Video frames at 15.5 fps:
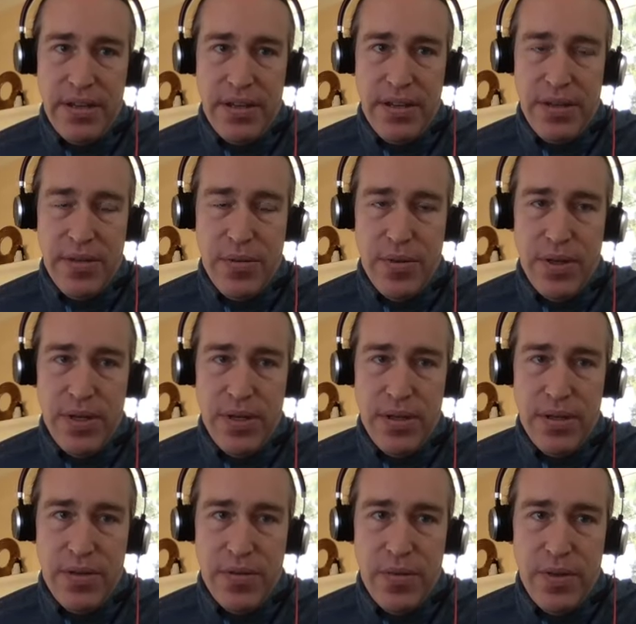that we
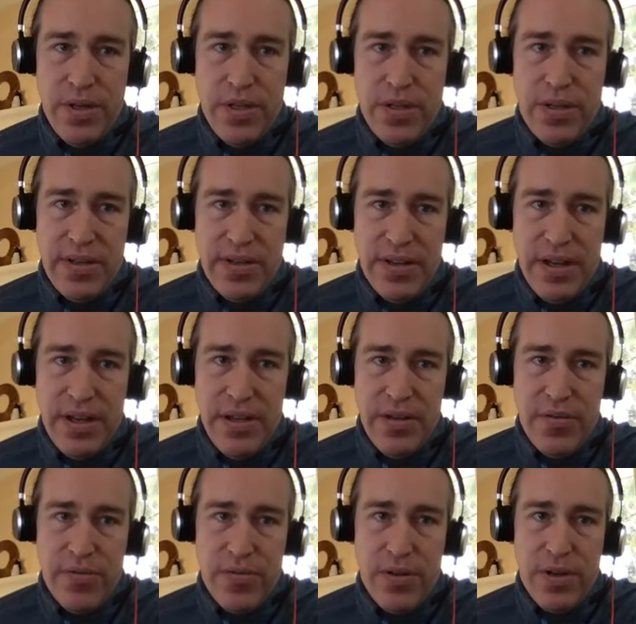
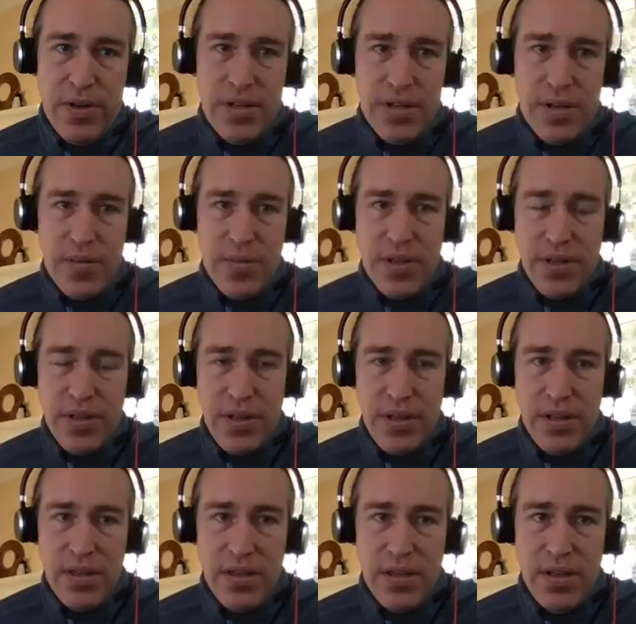designed for an assumption
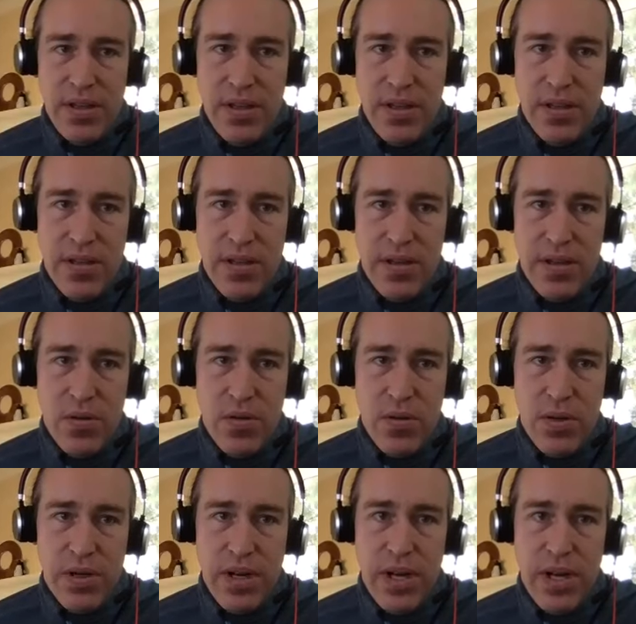that the
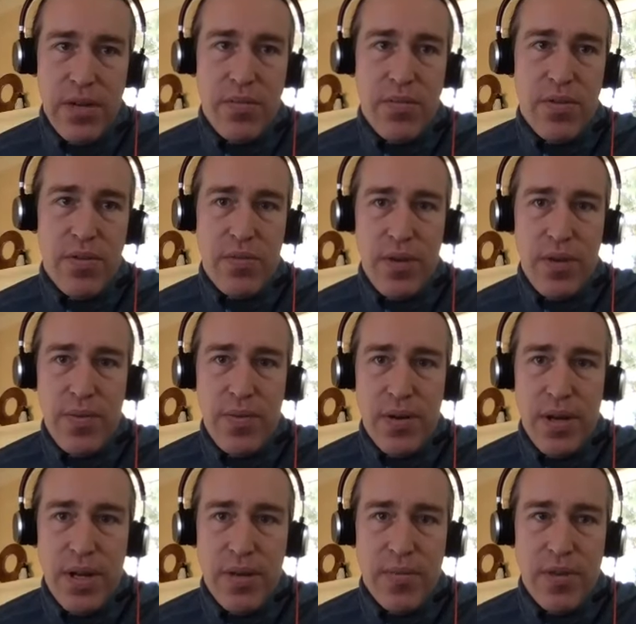org name, the repo
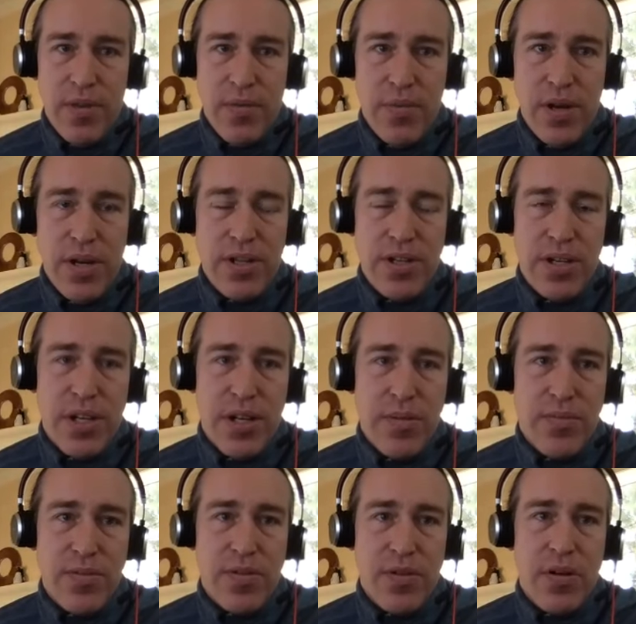name, and the branch
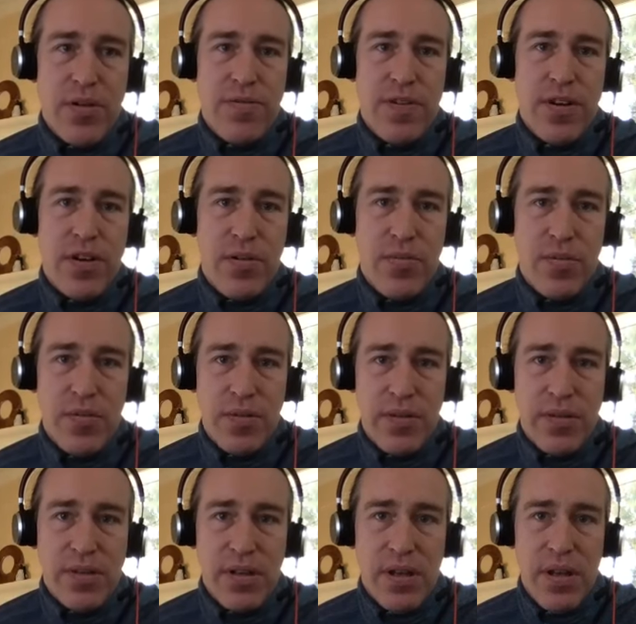names are all
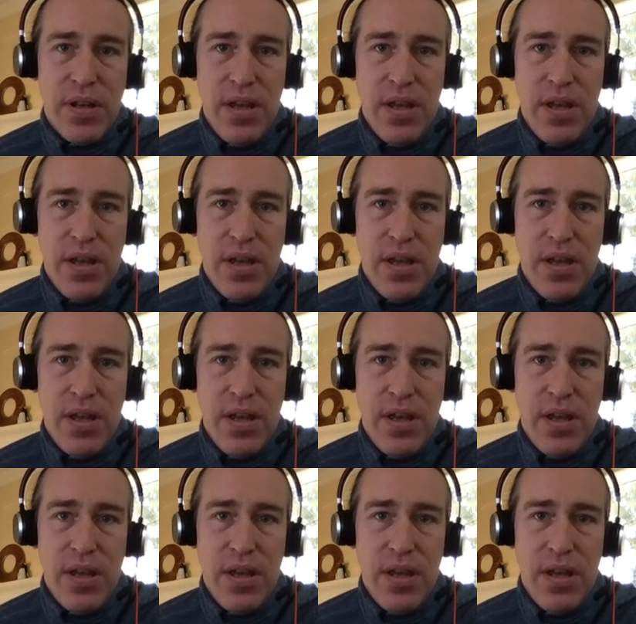variables.